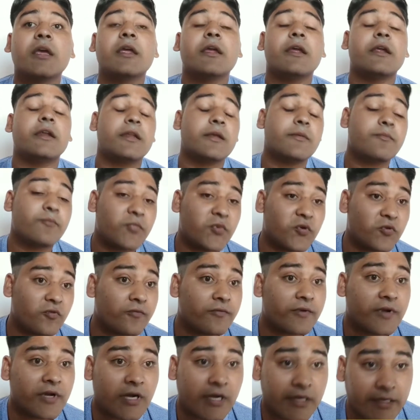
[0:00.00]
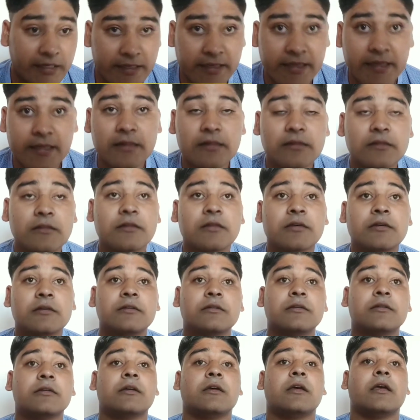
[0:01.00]
It improves gut health.
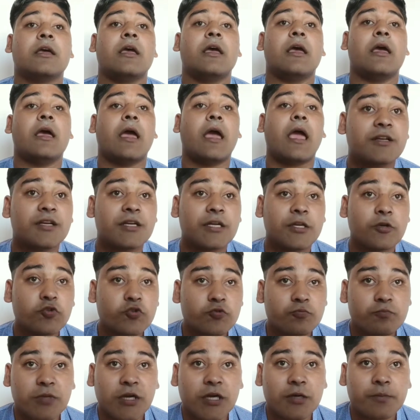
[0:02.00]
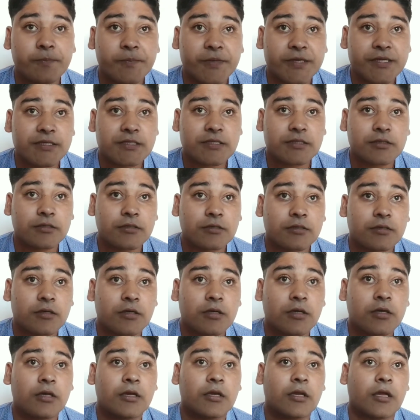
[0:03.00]
Reduce blood pressure,
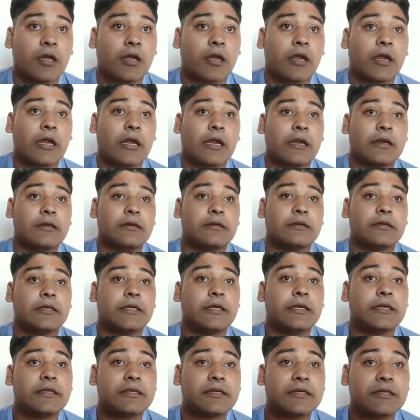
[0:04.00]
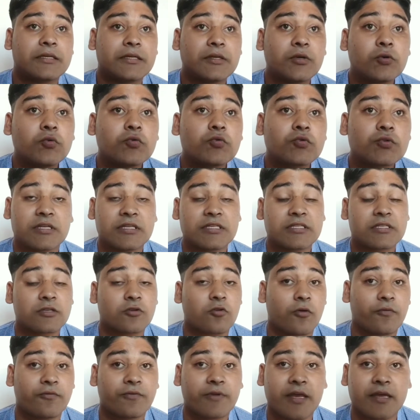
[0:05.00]
and it reduces
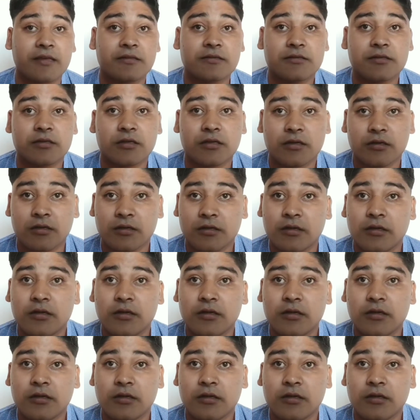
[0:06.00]
risk of cancer.